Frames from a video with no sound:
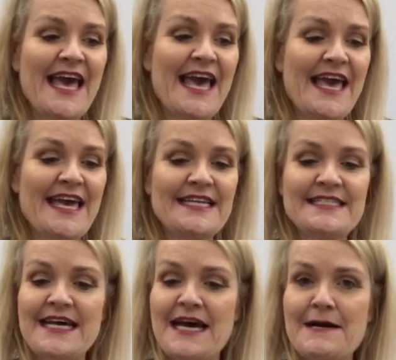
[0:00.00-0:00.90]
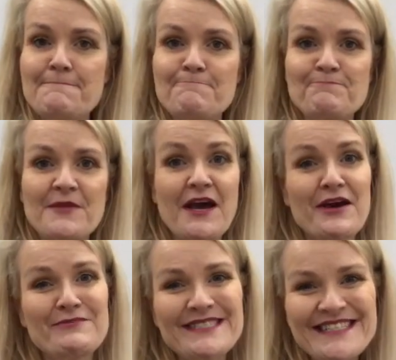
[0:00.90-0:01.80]
And I
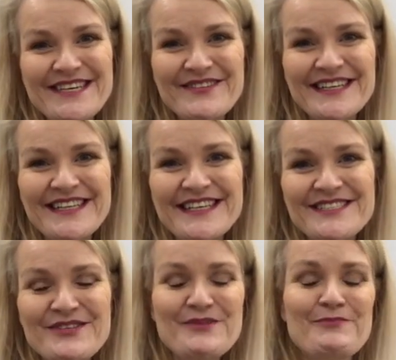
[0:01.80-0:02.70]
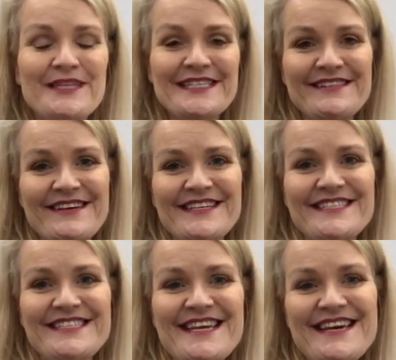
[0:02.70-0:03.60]
hope to see you in a class soon. Please like and
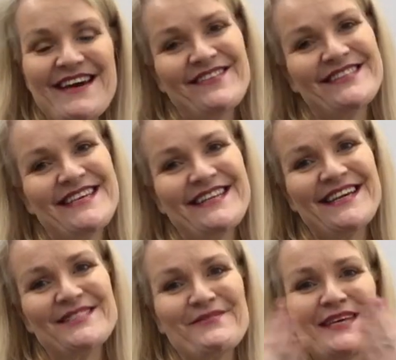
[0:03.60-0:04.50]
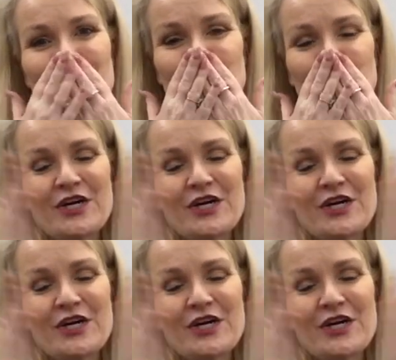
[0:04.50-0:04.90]
share. I'll see you next week.